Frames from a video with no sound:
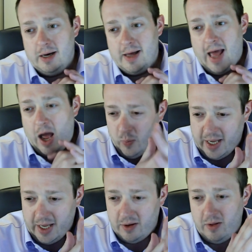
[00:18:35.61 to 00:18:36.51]
how we
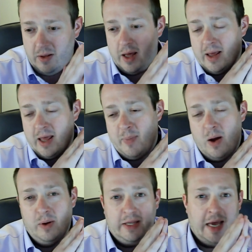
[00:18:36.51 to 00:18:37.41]
get by
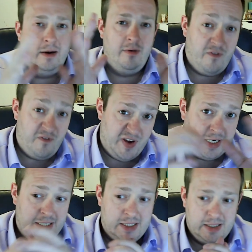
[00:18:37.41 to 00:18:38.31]
with that,
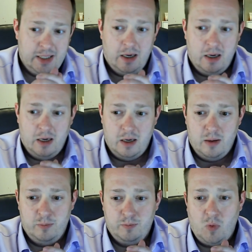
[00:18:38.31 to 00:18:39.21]
fitness,
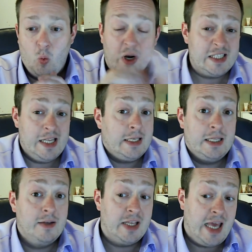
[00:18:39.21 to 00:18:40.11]
what it's like to
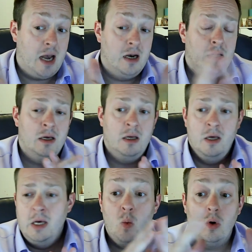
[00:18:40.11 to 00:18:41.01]
live in Canada.
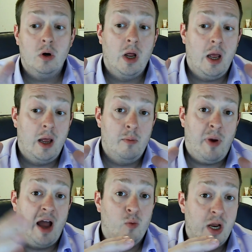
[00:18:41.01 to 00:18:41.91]
We're a
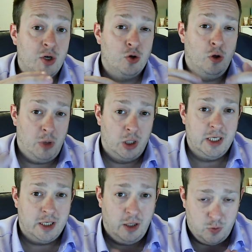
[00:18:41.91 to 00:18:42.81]
biracial,
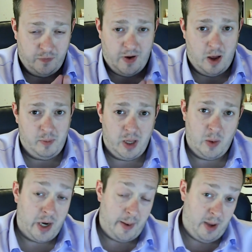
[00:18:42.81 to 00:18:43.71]
multicultural family, and
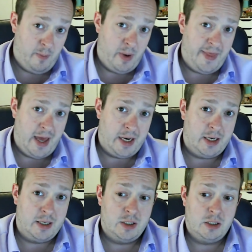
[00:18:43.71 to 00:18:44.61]
what I mean by that
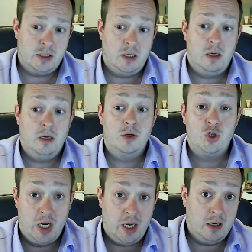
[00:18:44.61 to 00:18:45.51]
is
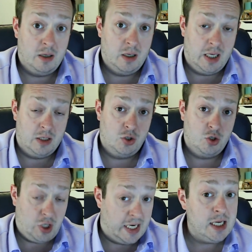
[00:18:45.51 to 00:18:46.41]
Jing is
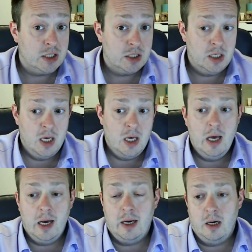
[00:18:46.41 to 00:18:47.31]
Chinese.
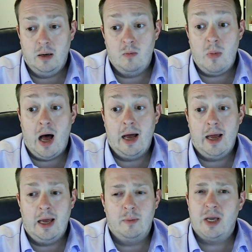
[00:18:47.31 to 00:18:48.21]
I
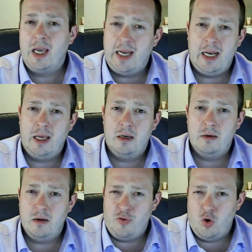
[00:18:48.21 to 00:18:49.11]
am Canadian,
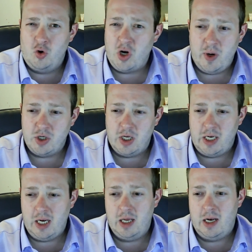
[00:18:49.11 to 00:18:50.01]
third generation
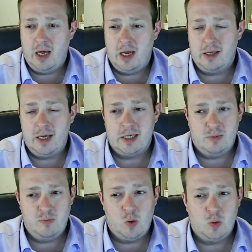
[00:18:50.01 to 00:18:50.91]
Canadian. I guess
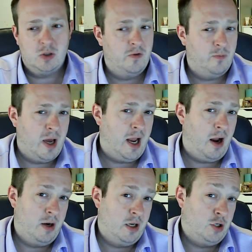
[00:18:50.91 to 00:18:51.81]
most of my
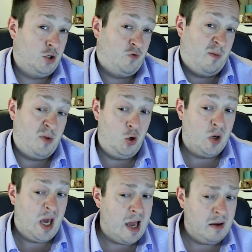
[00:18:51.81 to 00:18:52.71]
heritage is from the
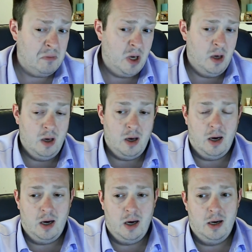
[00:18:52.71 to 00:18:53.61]
UK.
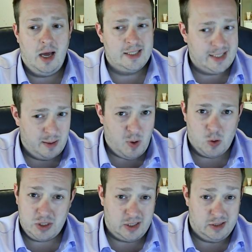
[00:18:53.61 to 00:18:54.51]
I say
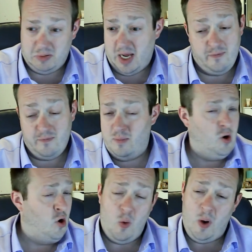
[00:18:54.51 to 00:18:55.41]
most because I have
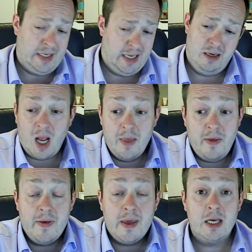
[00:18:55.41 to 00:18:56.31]
no idea. And
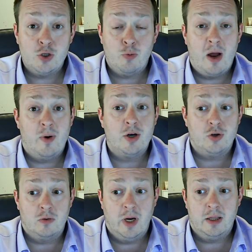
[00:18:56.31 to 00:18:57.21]
then the kids are biracial,
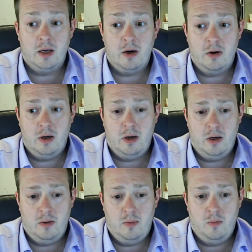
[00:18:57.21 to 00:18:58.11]
right?
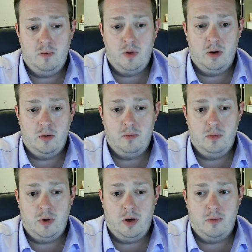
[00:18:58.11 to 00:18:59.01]
They're
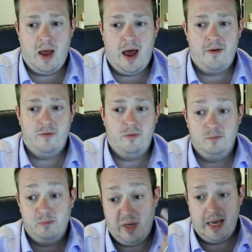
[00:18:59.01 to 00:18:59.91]
half
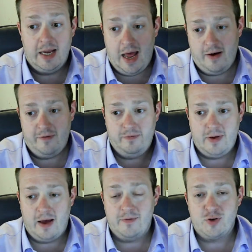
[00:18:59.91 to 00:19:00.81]
me and half
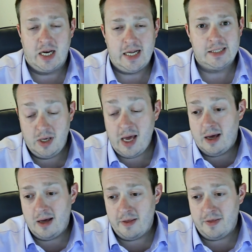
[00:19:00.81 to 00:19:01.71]
Chinese. Yeah,
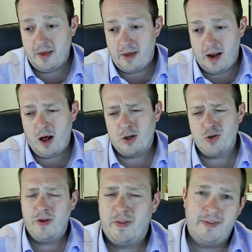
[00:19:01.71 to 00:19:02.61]
I think, and I also
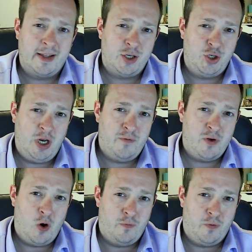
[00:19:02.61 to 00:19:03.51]
that that's a cheat
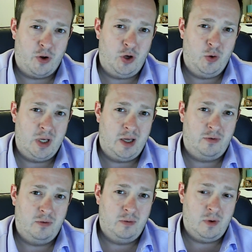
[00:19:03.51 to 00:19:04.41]
code for cute
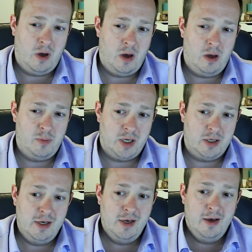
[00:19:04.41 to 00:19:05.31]
kids, because,